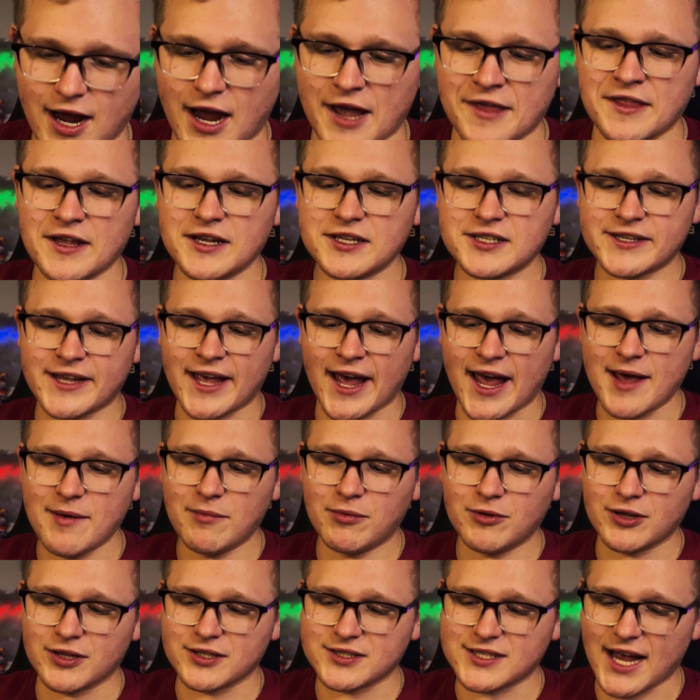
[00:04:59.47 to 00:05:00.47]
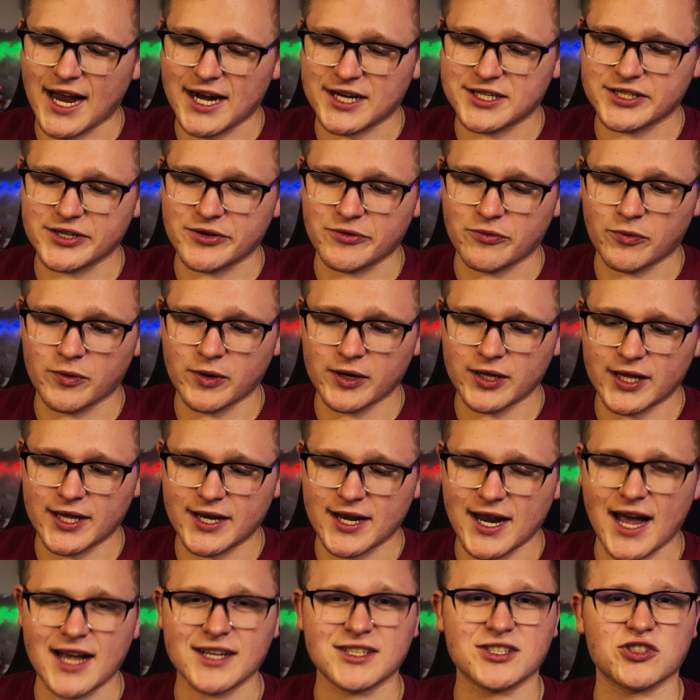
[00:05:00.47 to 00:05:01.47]
And this cable is actually really
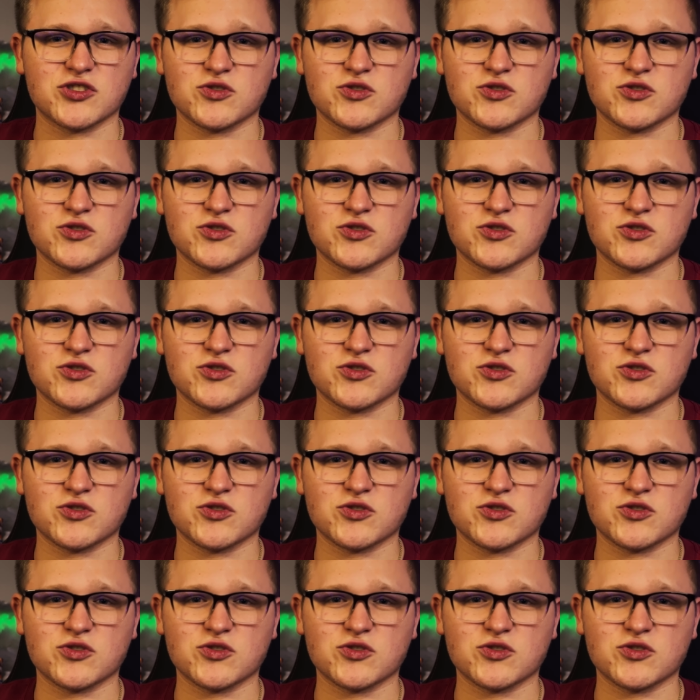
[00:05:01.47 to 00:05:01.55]
nice.